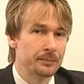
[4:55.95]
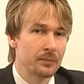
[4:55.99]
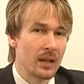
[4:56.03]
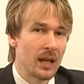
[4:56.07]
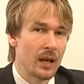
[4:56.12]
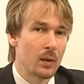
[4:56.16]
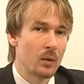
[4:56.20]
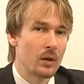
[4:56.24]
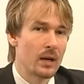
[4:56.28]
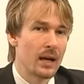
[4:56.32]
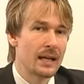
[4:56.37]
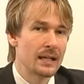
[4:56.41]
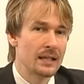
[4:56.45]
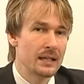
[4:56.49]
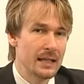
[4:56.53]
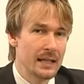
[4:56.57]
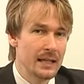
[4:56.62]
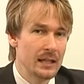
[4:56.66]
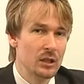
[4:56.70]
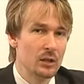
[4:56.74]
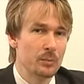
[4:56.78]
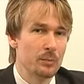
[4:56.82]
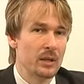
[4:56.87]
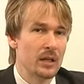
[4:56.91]
And when I
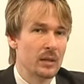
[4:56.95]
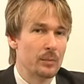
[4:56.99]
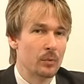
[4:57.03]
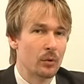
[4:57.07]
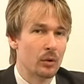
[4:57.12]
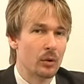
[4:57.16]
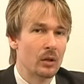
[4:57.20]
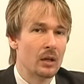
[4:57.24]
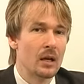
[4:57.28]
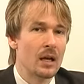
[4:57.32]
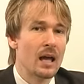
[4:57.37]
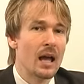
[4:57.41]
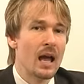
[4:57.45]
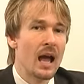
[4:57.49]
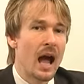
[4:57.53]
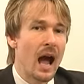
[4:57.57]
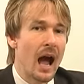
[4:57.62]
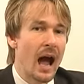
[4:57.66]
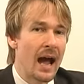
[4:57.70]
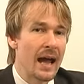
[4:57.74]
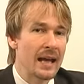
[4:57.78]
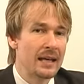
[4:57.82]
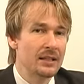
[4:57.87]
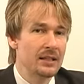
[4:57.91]
teach people,
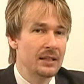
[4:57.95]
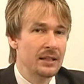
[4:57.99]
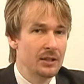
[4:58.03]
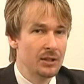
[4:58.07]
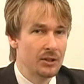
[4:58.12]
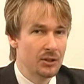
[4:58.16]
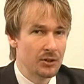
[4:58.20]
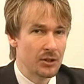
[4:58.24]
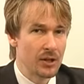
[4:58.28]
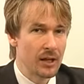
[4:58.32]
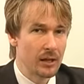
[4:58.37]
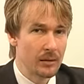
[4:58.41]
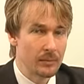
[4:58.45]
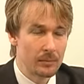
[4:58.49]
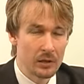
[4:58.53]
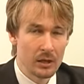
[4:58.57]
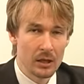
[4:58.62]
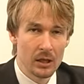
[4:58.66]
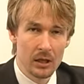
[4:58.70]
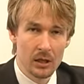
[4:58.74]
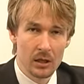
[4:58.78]
I teach them